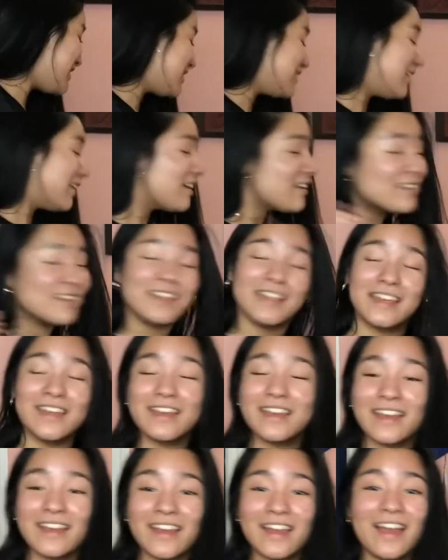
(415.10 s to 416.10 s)

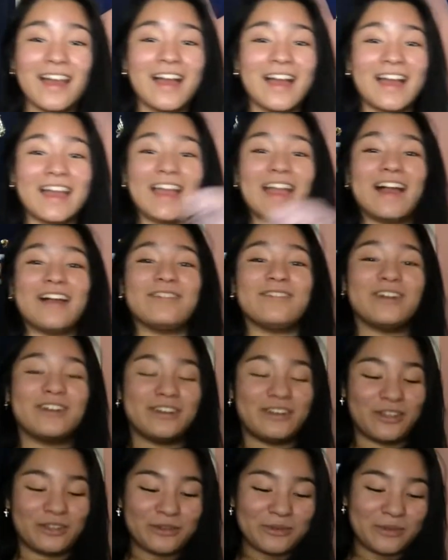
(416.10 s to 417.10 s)
luckily I have
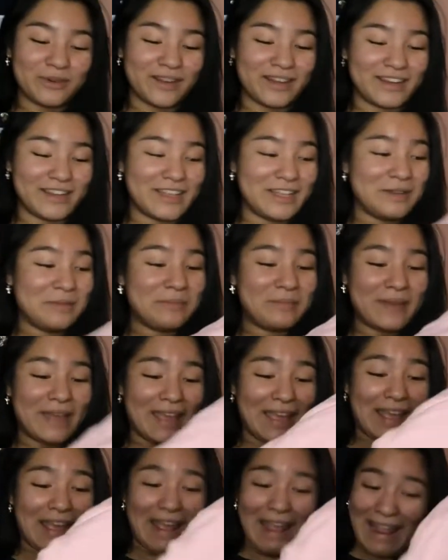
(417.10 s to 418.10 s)
another one in
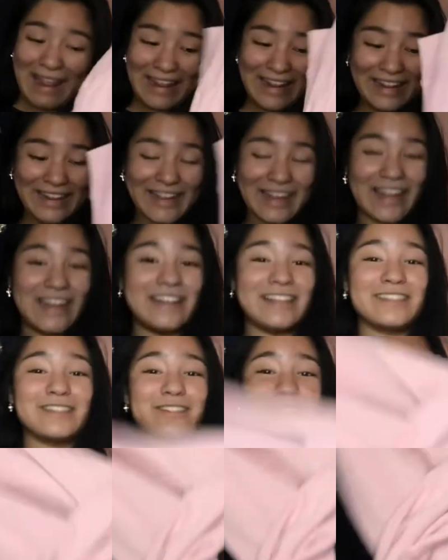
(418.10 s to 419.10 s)
pink and it's
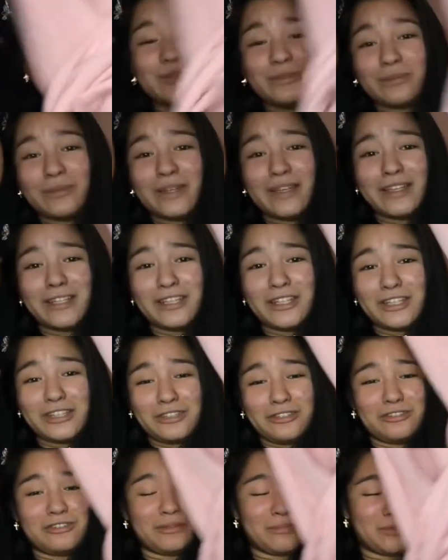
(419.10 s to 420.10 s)
so sweet and cute. I'm